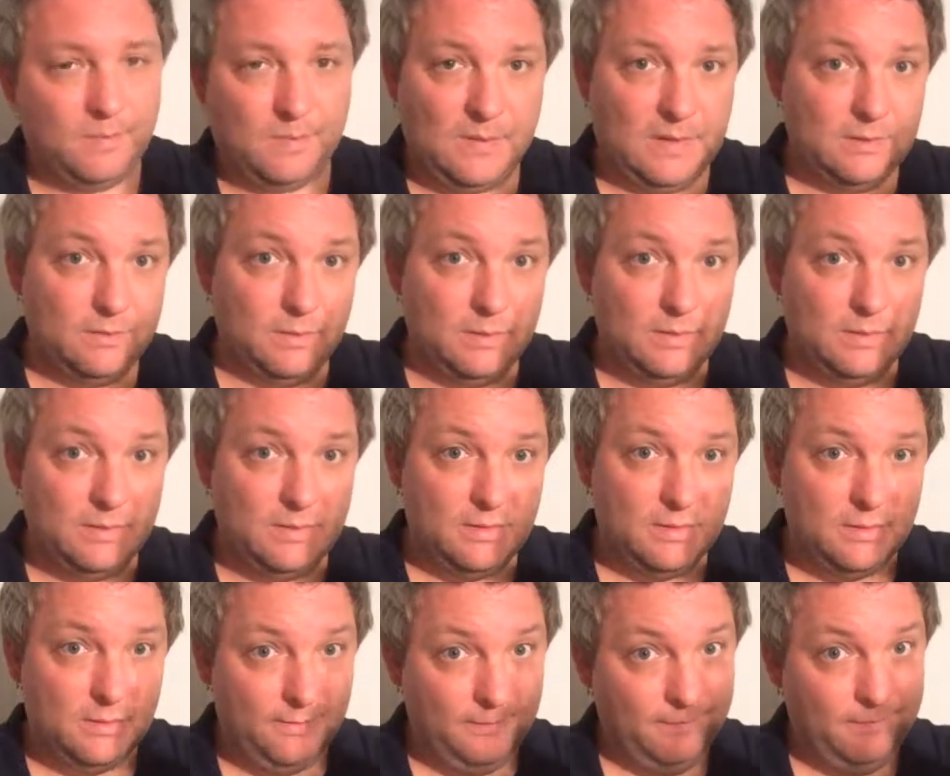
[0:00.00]
This
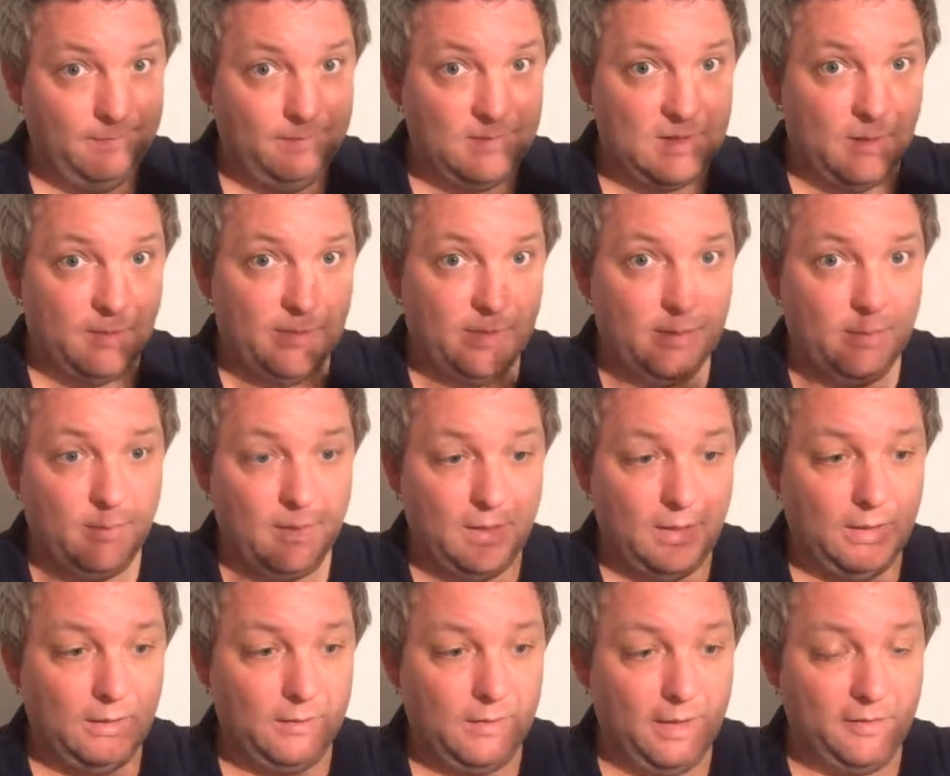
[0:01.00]
was something
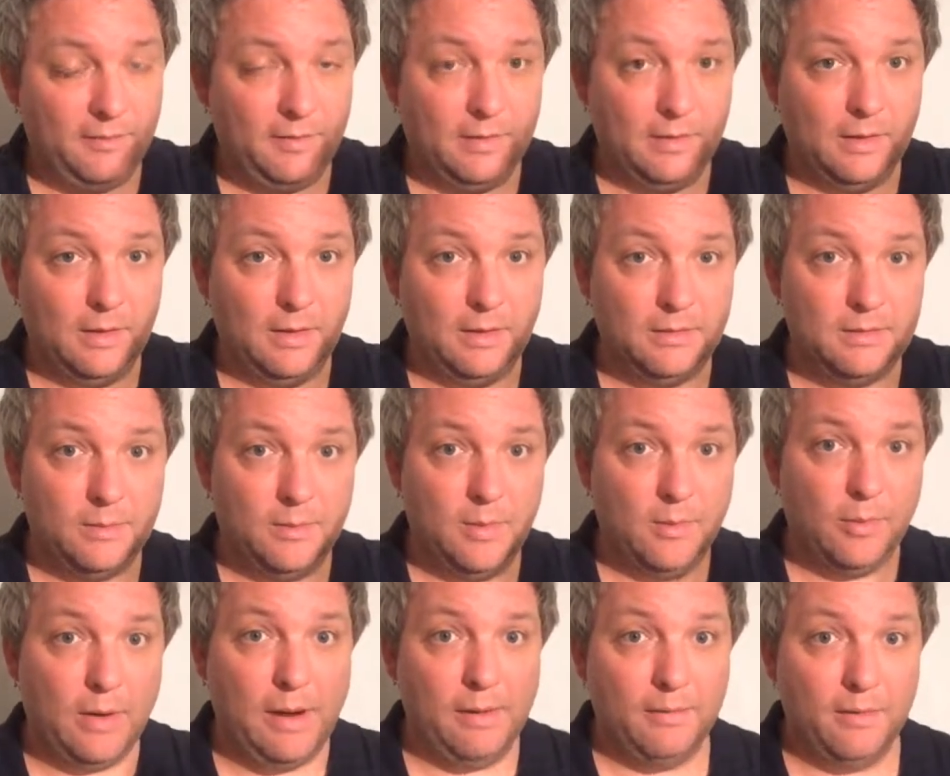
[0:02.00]
definitely to be
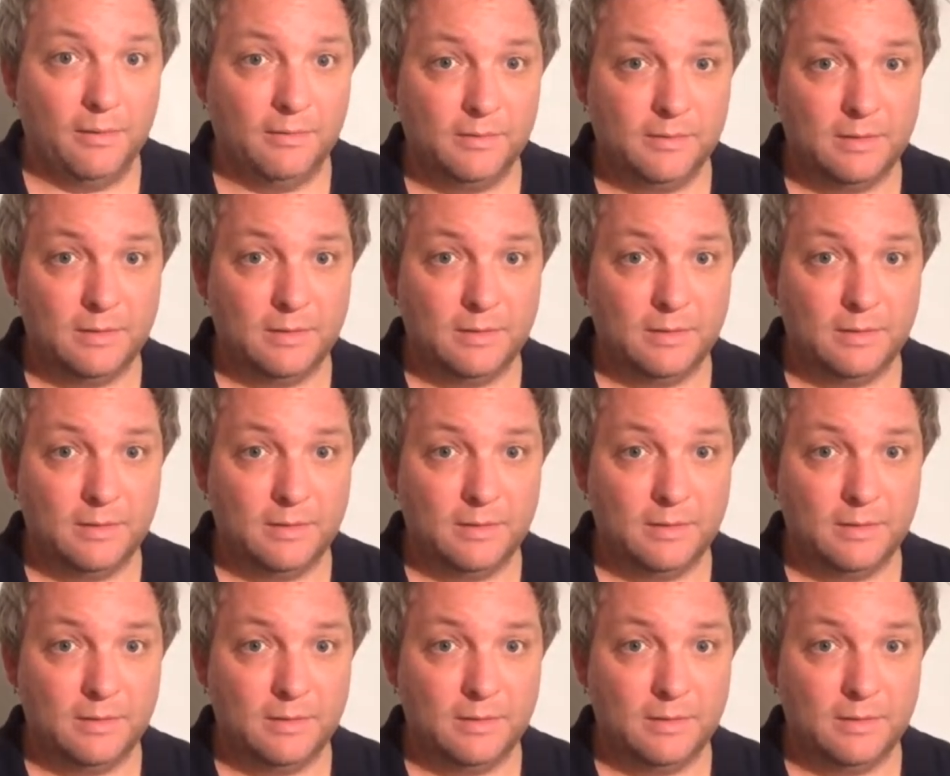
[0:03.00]
proud of.